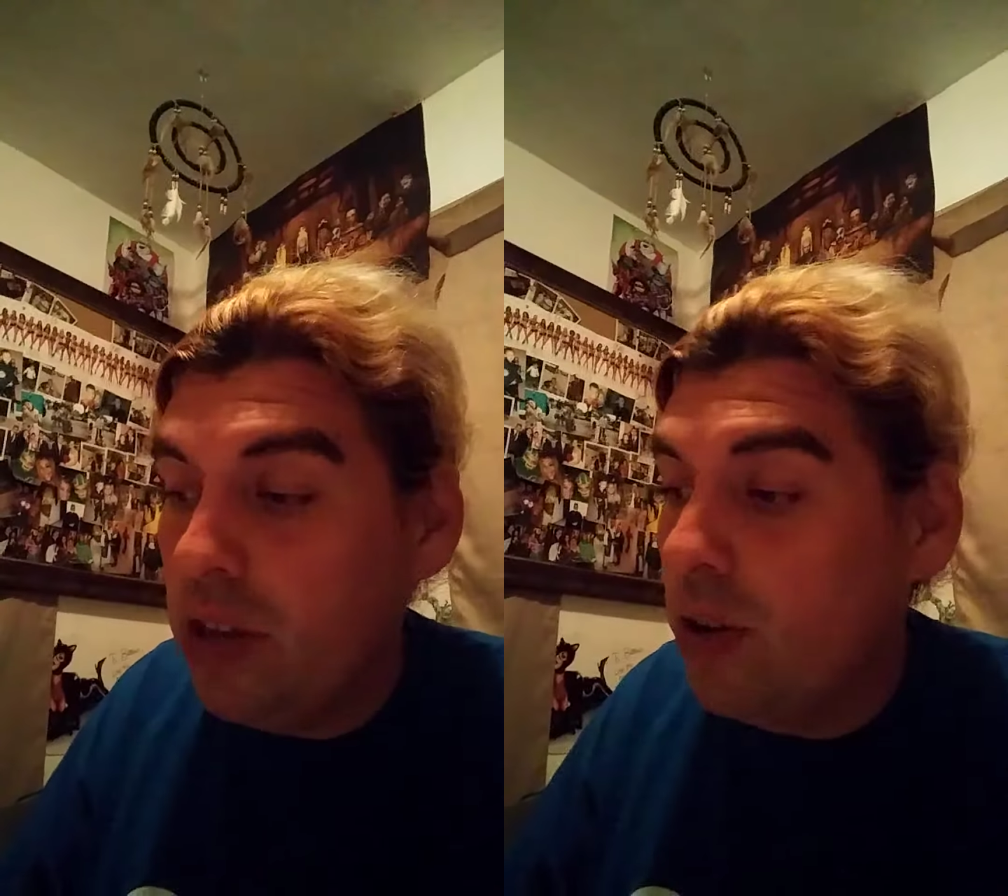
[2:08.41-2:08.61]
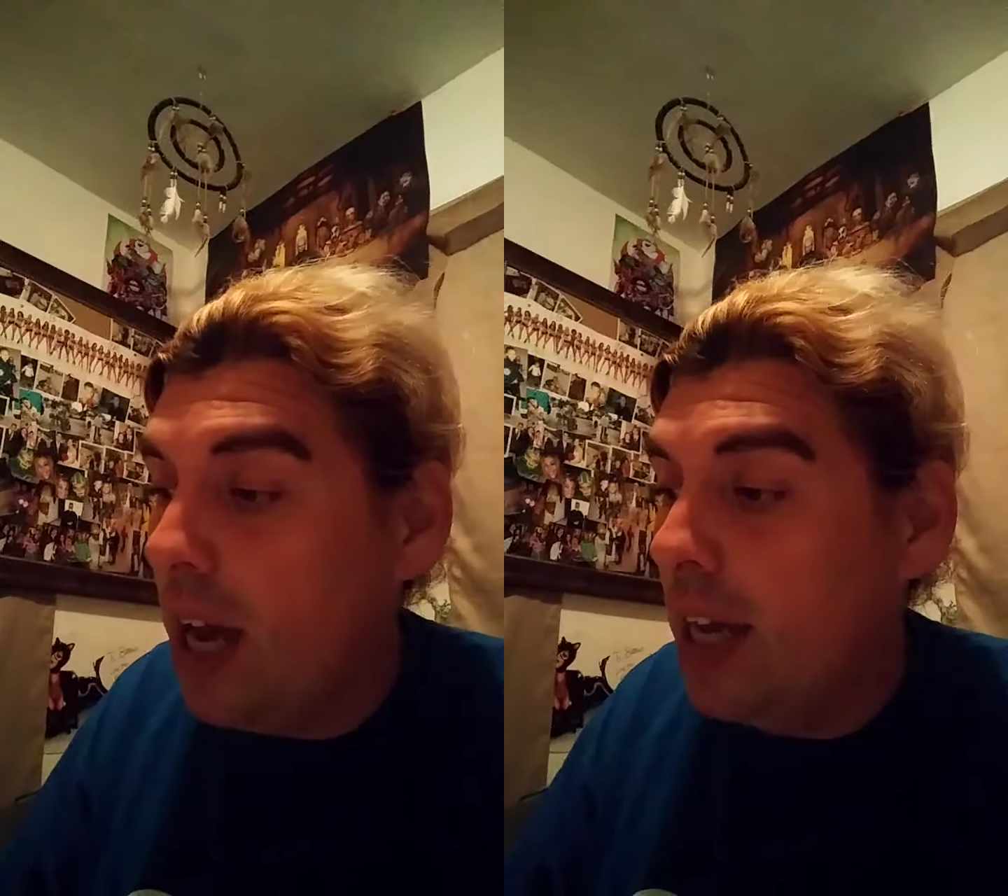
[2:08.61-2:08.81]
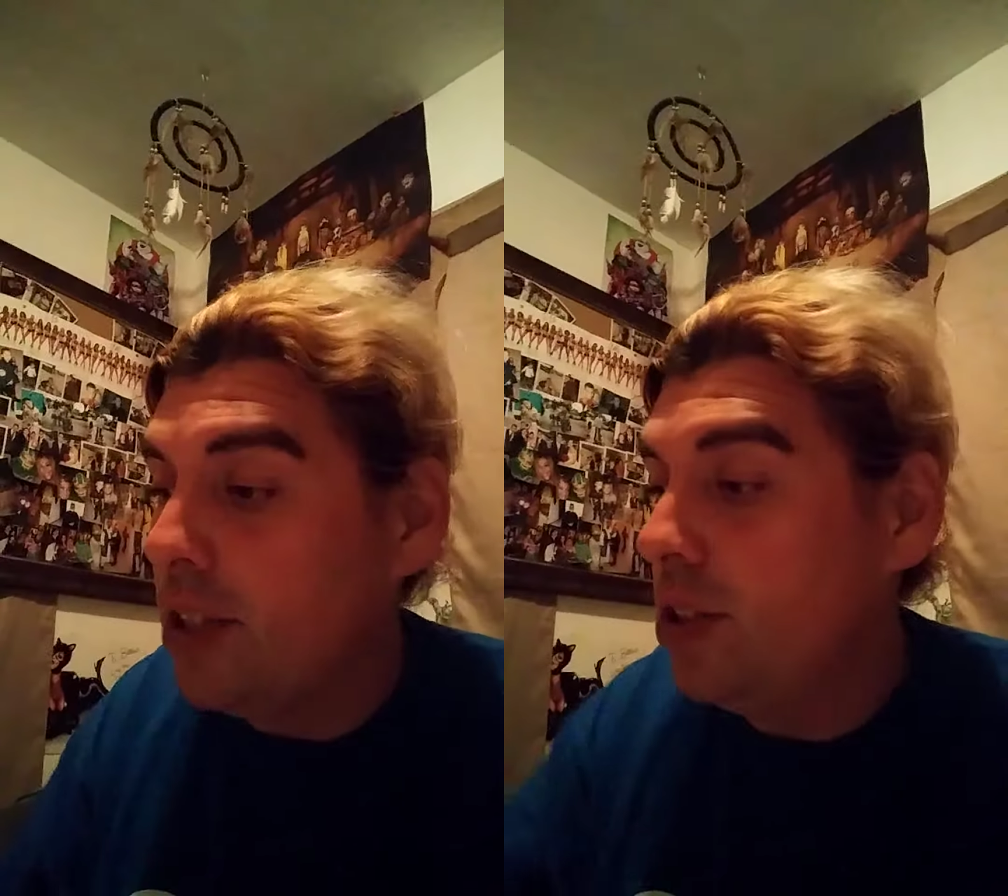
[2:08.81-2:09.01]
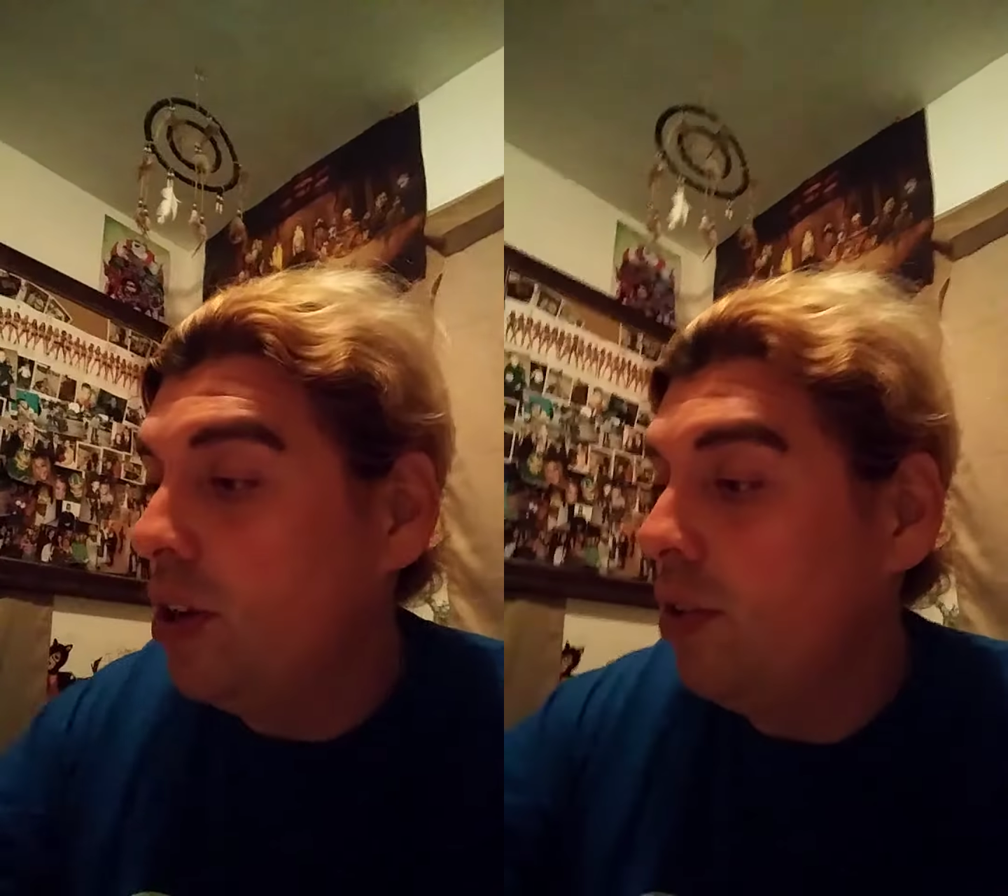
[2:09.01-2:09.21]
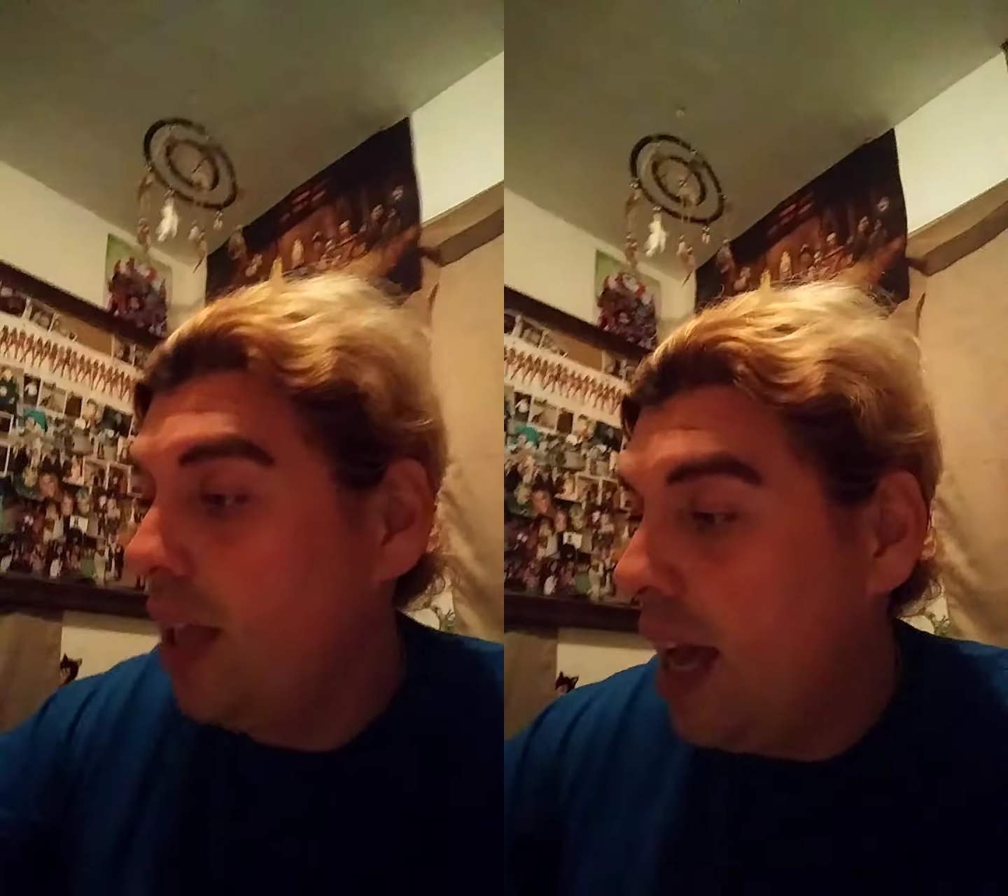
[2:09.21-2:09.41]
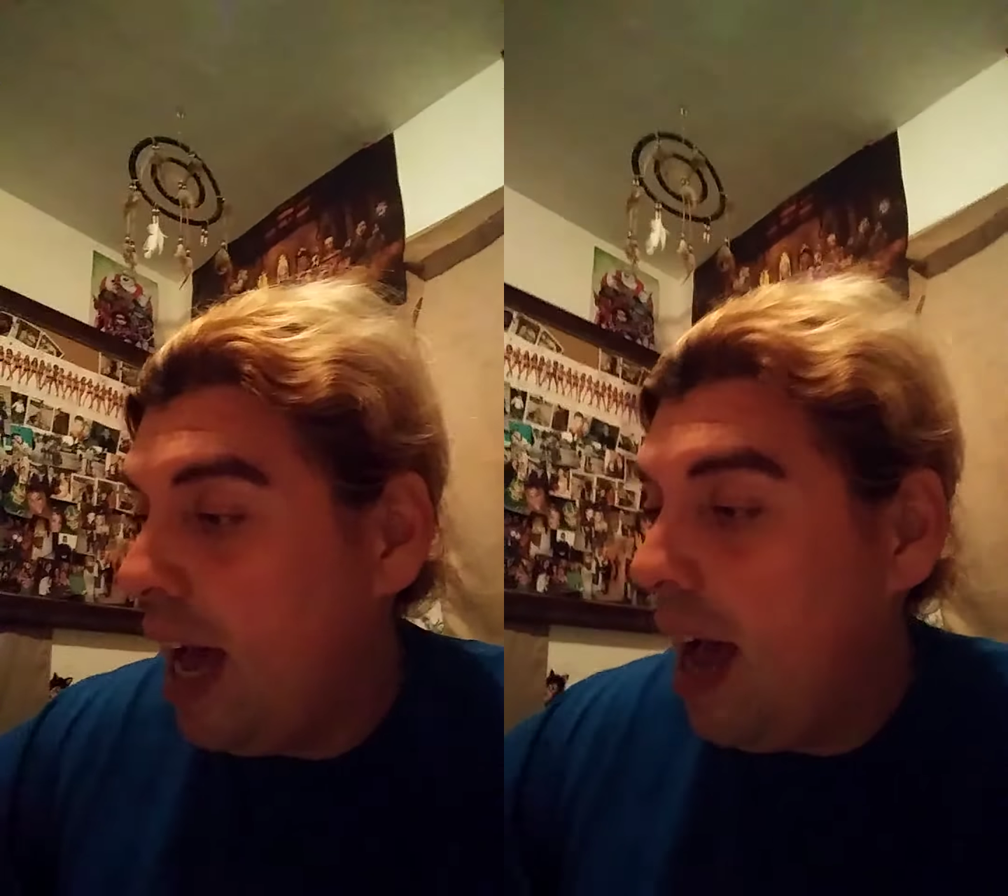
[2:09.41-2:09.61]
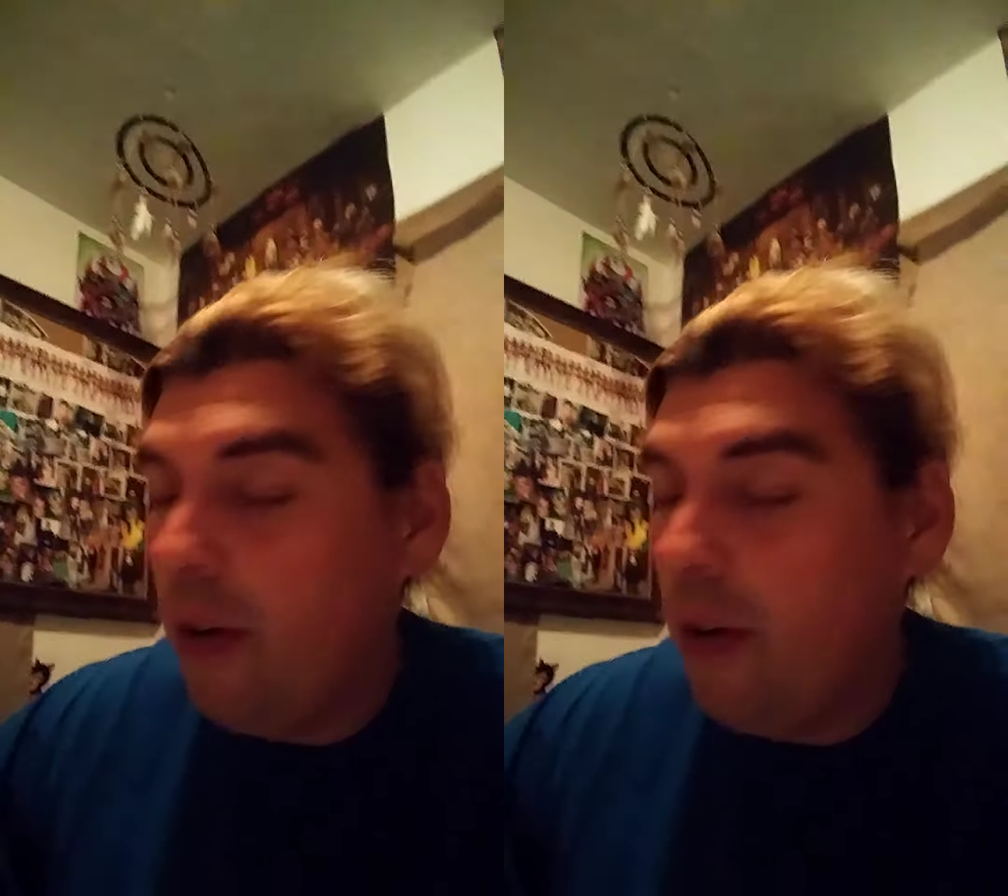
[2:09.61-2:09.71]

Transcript: you guys know that I